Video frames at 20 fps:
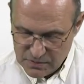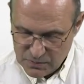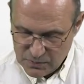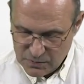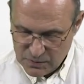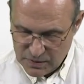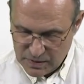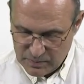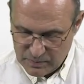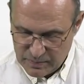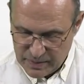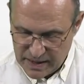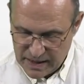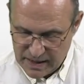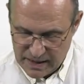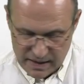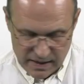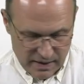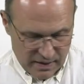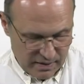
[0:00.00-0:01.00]
will
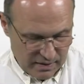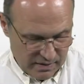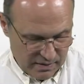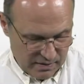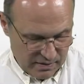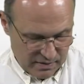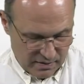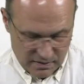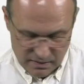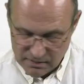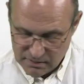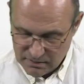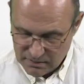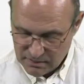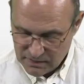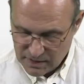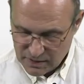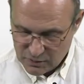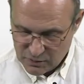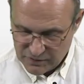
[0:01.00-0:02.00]
be
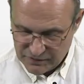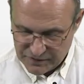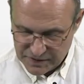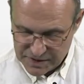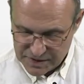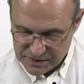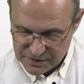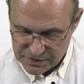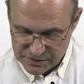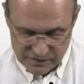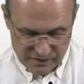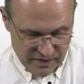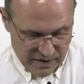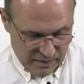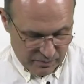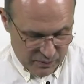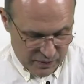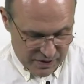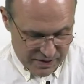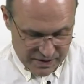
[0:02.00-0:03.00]
the coefficients of the
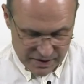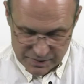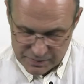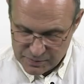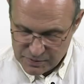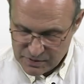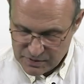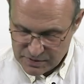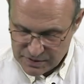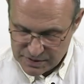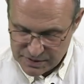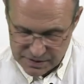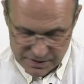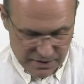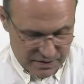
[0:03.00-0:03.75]
impulse response,